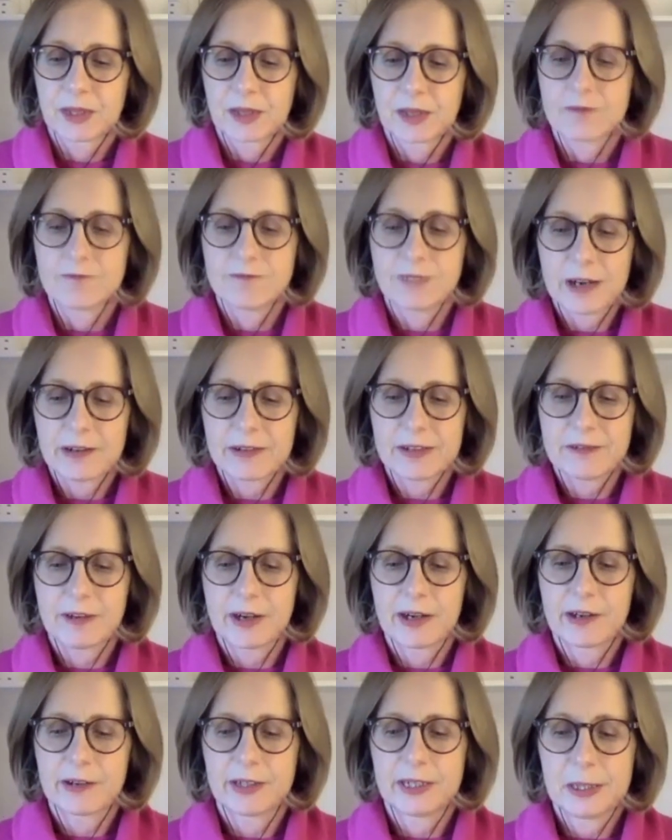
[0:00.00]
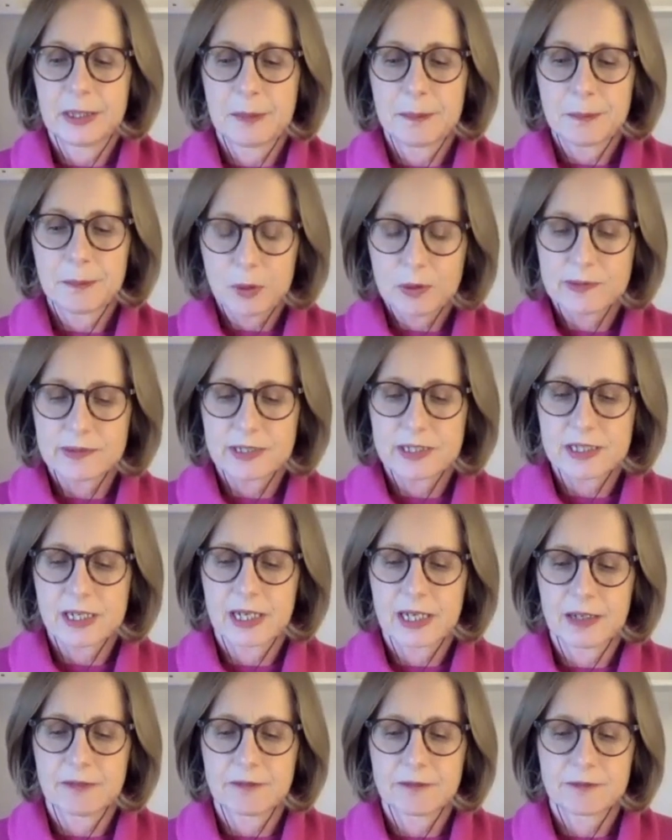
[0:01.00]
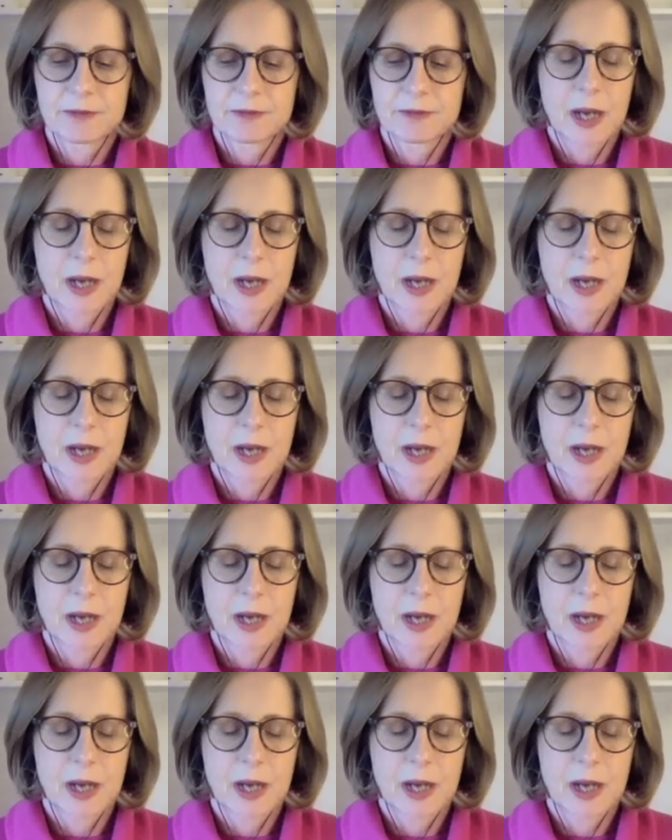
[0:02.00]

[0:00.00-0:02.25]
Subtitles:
very, very positive.